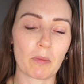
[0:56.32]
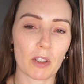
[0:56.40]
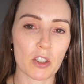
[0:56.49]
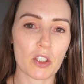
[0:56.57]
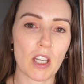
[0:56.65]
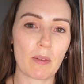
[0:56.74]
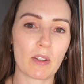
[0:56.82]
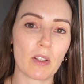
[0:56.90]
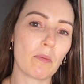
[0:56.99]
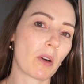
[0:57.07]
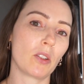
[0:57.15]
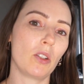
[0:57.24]
going to share with
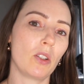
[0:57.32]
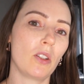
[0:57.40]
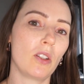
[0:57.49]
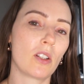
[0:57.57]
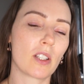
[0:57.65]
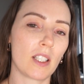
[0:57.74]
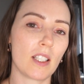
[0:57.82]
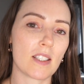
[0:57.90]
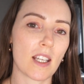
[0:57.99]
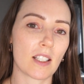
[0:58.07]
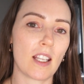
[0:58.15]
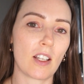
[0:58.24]
you my new cleaning
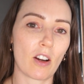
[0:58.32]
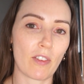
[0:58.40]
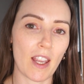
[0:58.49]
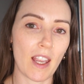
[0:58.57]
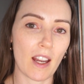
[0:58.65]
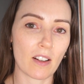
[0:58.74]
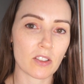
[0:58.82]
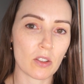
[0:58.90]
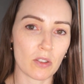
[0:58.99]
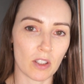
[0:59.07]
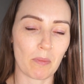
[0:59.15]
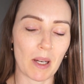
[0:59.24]
technique of how to
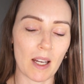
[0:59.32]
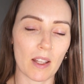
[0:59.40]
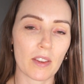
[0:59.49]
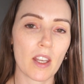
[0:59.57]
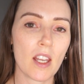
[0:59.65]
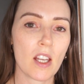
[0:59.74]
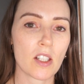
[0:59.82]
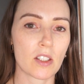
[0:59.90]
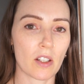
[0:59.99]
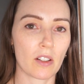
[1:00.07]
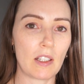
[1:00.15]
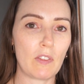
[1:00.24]
do the bath.
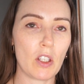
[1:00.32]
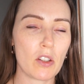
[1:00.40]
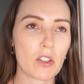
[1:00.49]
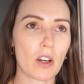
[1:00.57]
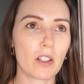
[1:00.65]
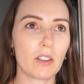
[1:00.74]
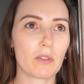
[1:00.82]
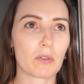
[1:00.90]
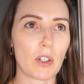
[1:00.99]
So if you don't